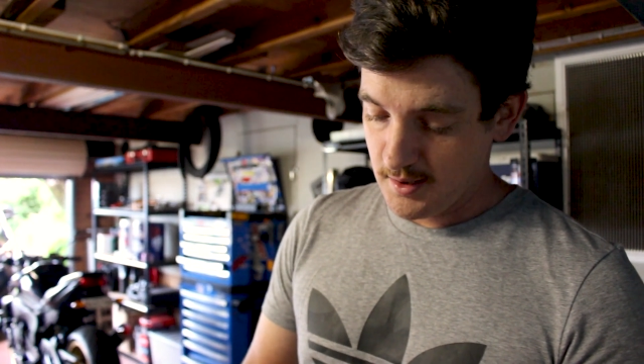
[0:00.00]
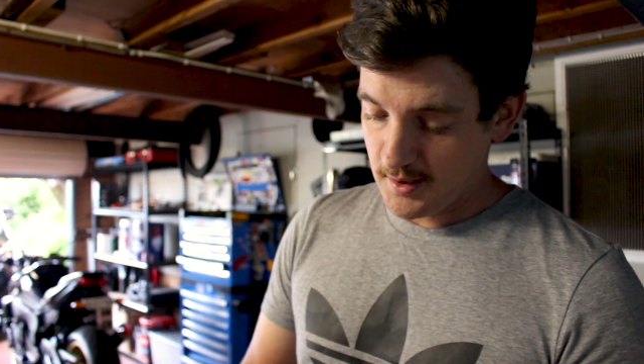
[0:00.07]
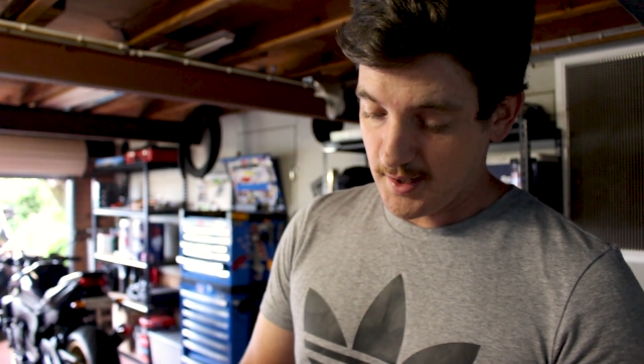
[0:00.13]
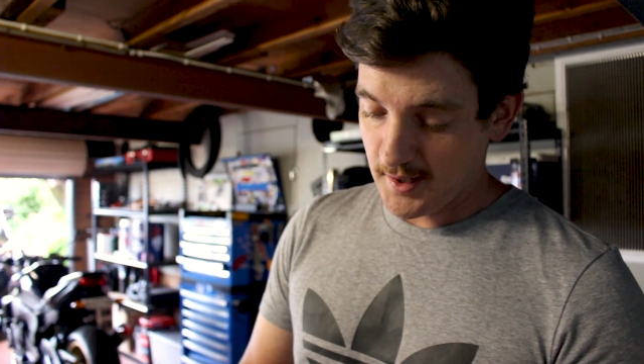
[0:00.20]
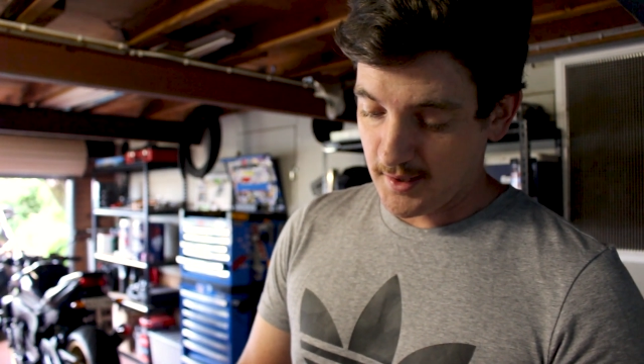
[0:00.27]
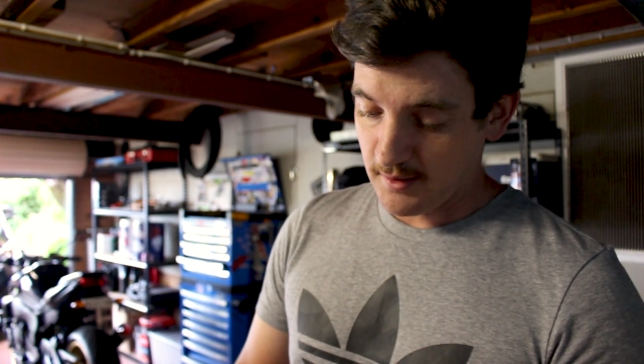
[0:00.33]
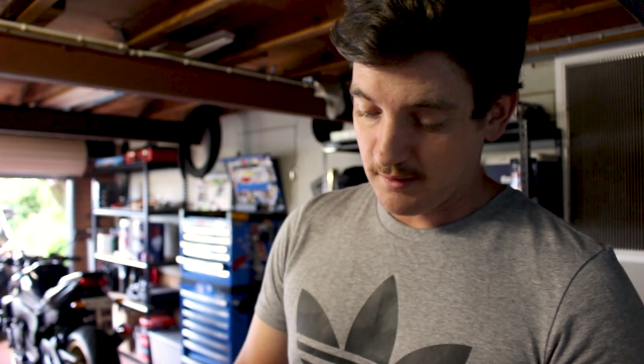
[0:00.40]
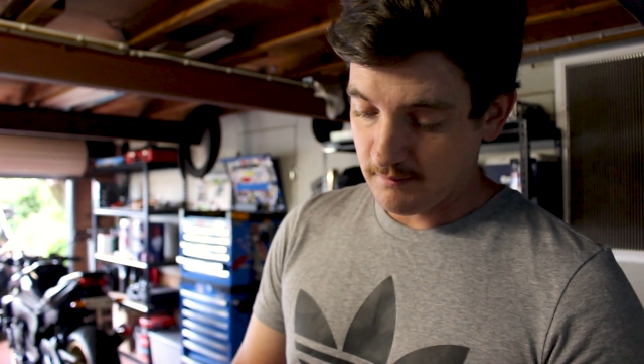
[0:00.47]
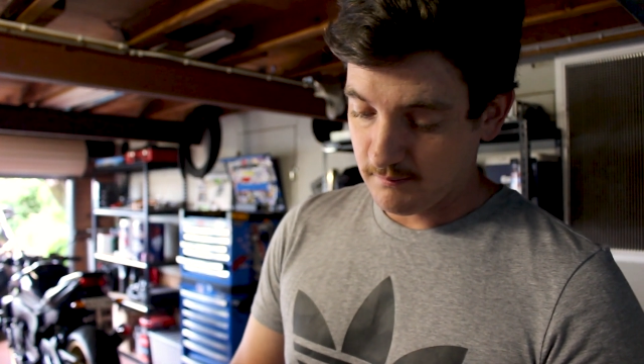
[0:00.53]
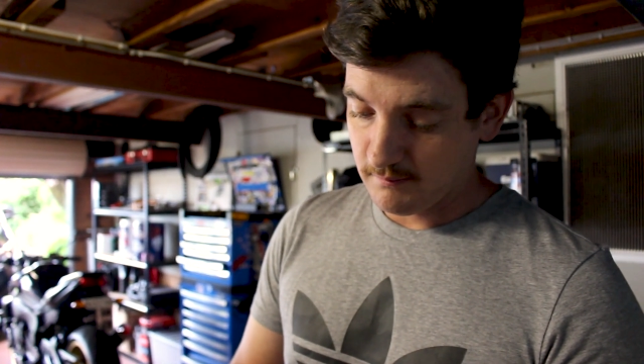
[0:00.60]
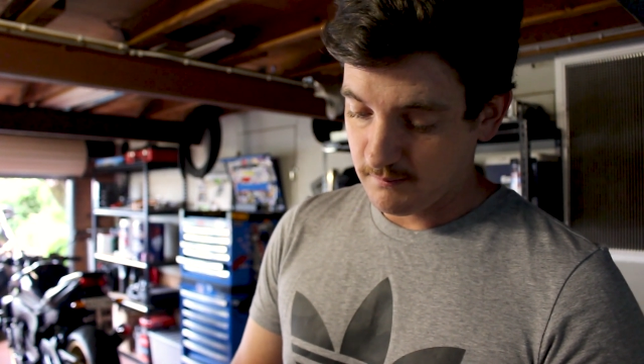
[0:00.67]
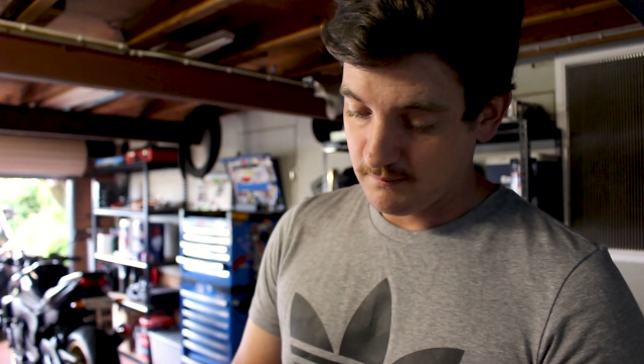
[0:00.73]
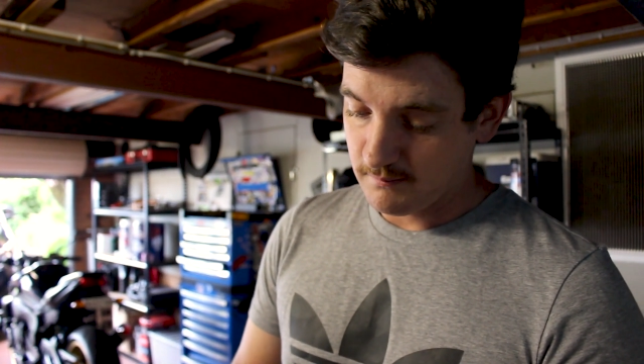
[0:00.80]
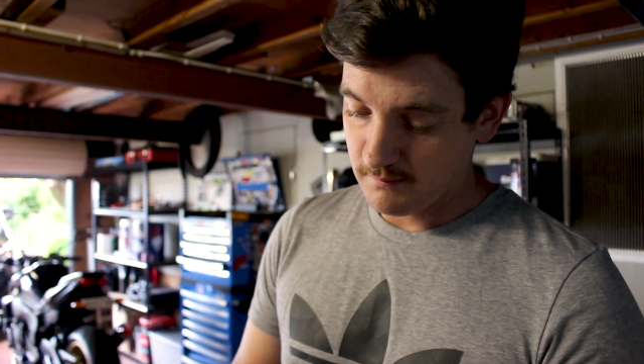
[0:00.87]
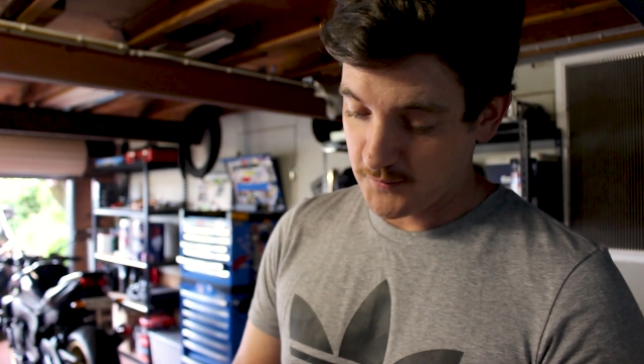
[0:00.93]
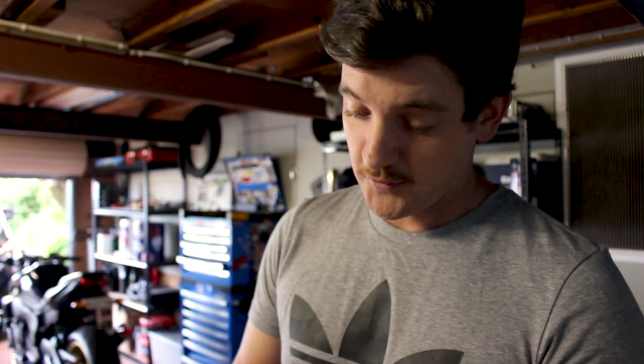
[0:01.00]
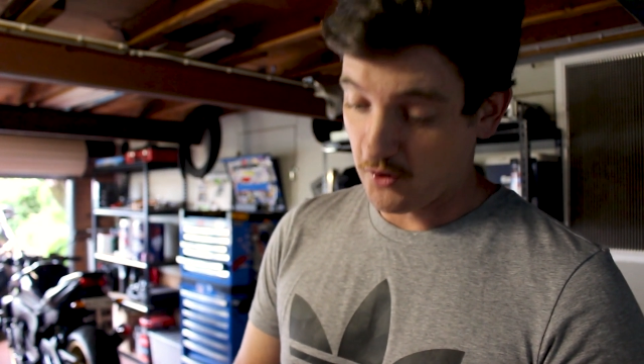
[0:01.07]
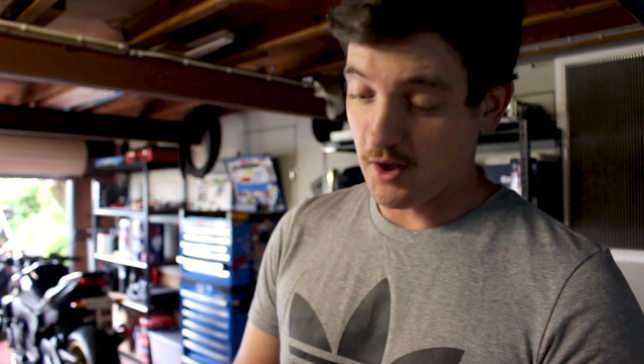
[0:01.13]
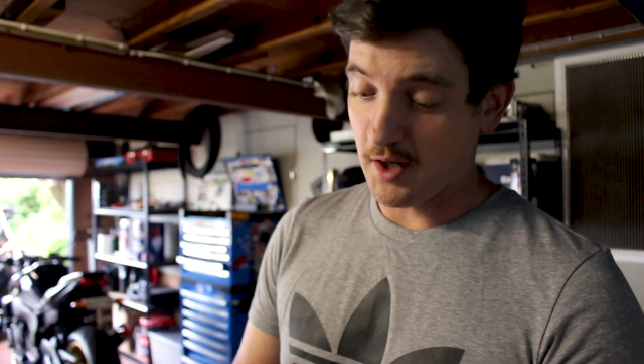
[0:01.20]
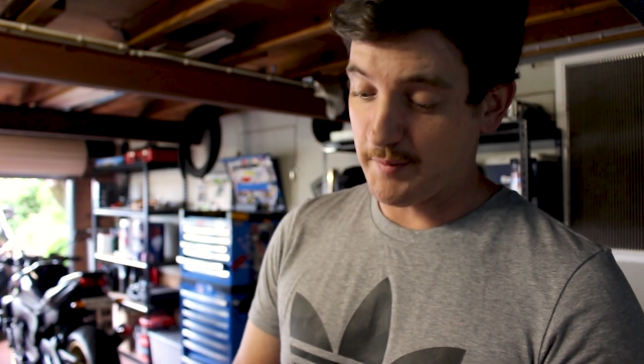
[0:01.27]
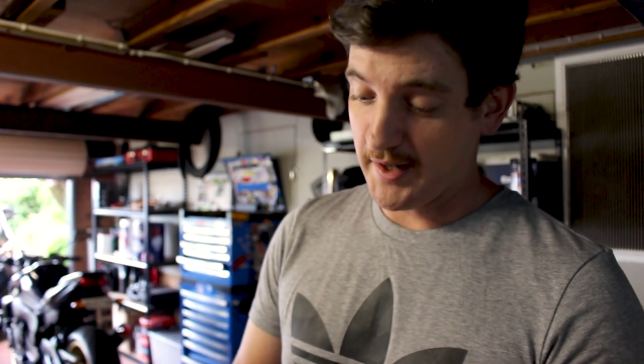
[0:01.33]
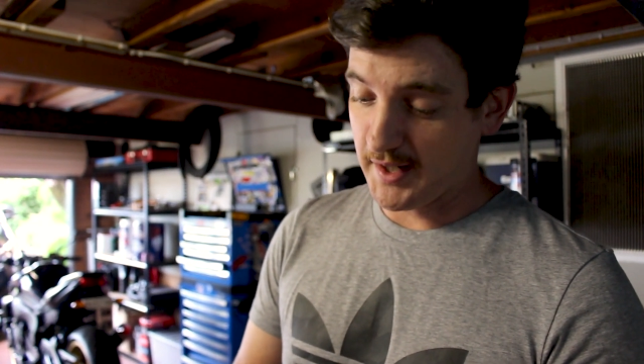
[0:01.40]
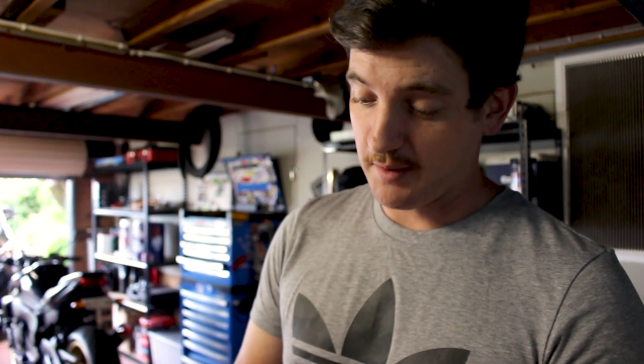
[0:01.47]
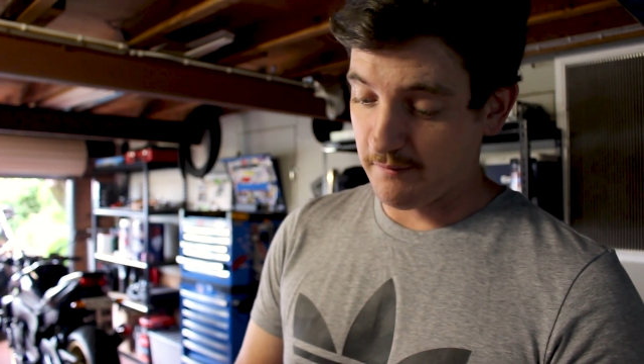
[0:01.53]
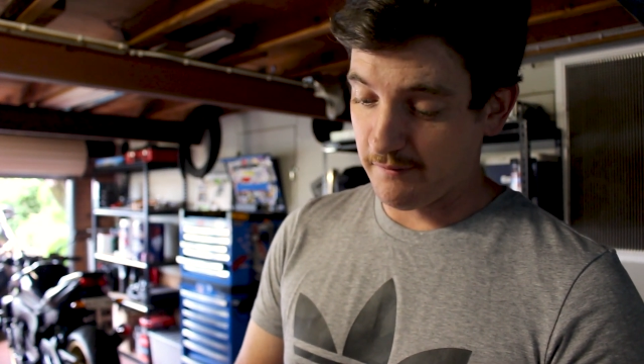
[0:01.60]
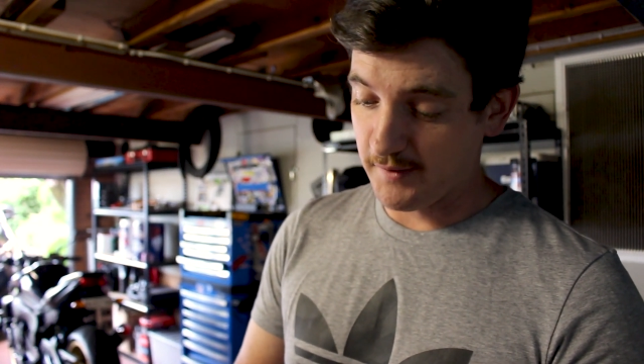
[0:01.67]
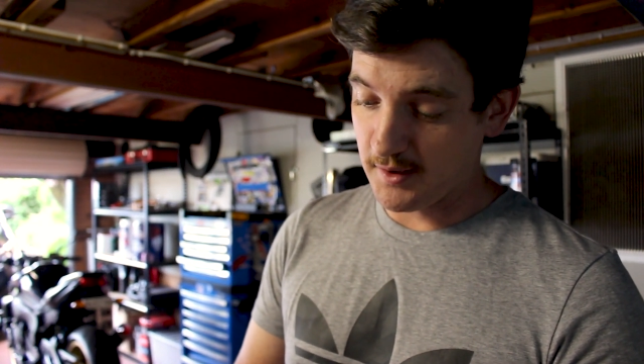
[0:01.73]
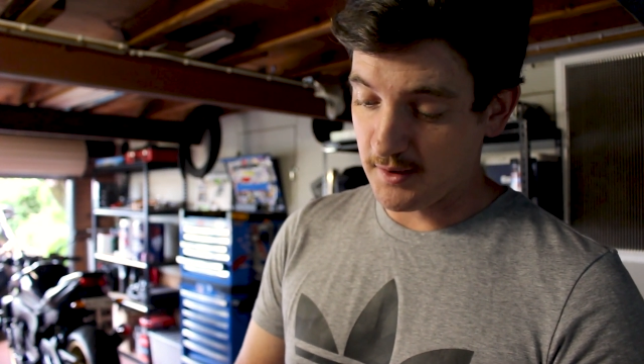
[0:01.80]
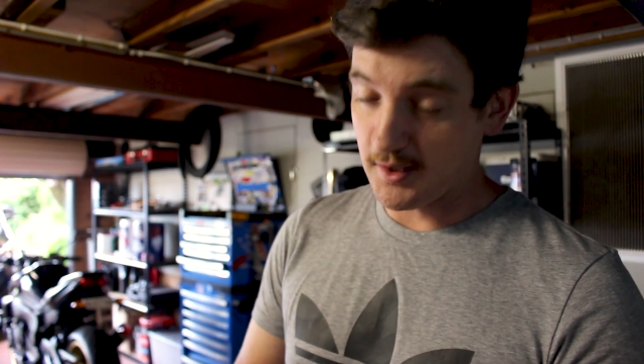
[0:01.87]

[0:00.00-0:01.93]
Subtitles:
and try and make them fit,